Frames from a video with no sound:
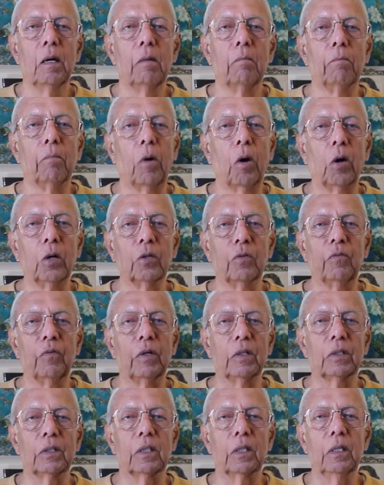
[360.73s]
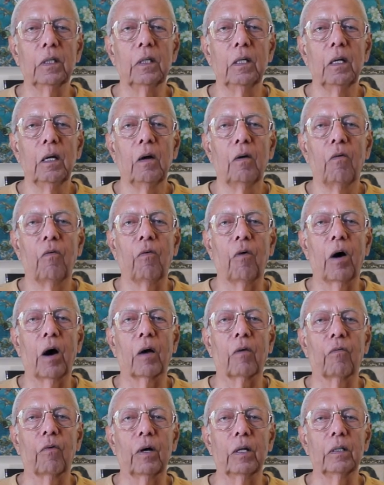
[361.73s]
Maun Vrat,
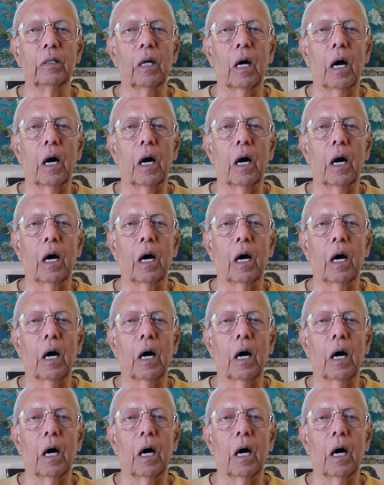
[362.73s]
for one